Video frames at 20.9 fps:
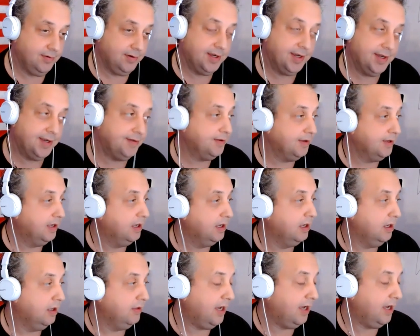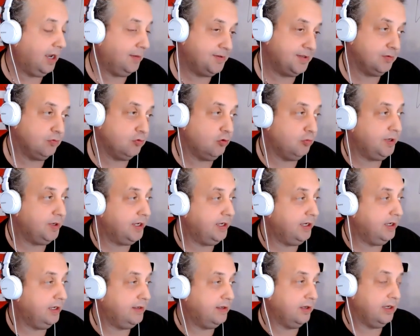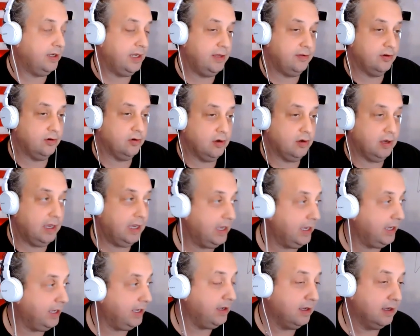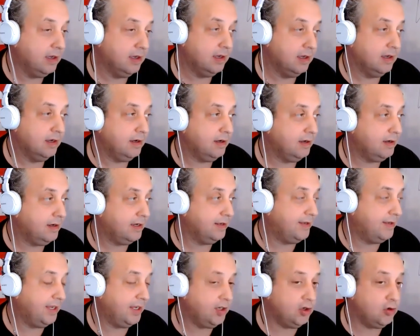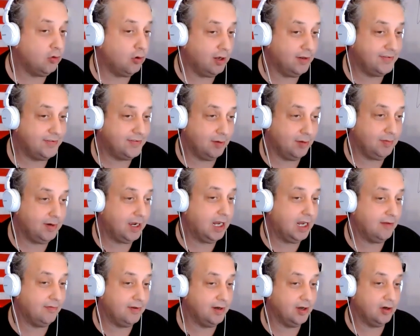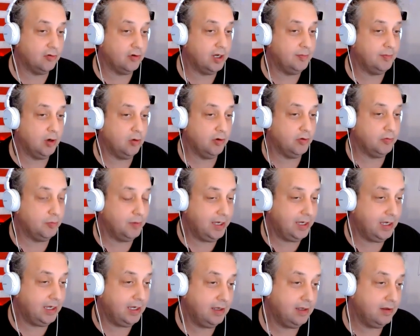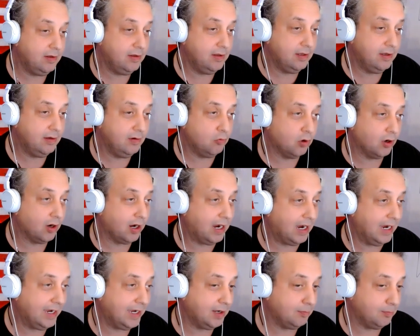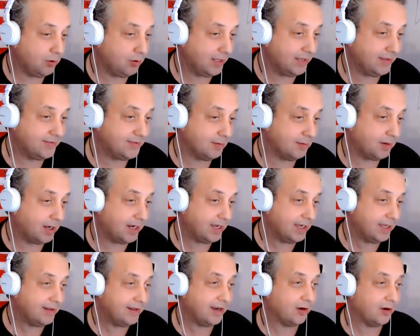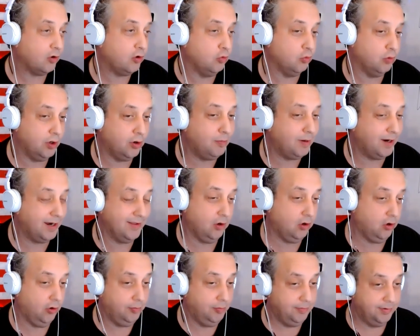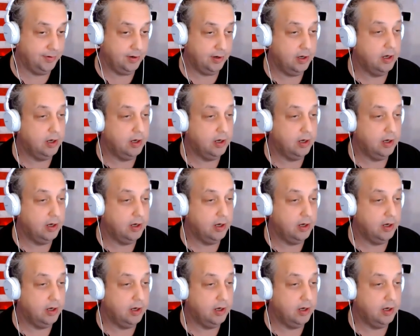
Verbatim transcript: Okay. The option will be to either A, continue on some kind of an agreement with me where I can place somebody in there who will buy the home,